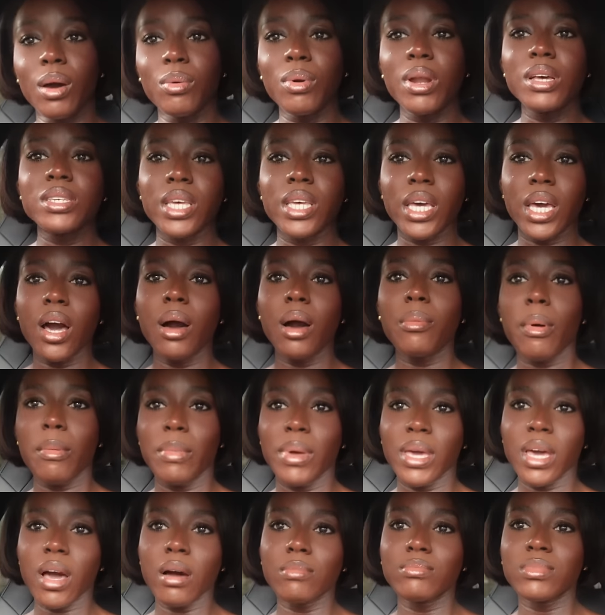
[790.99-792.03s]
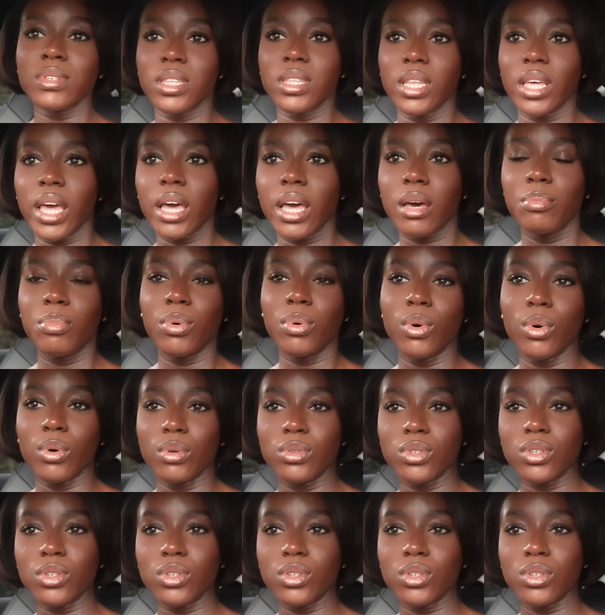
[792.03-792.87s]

When I say come, I mean come to the airport.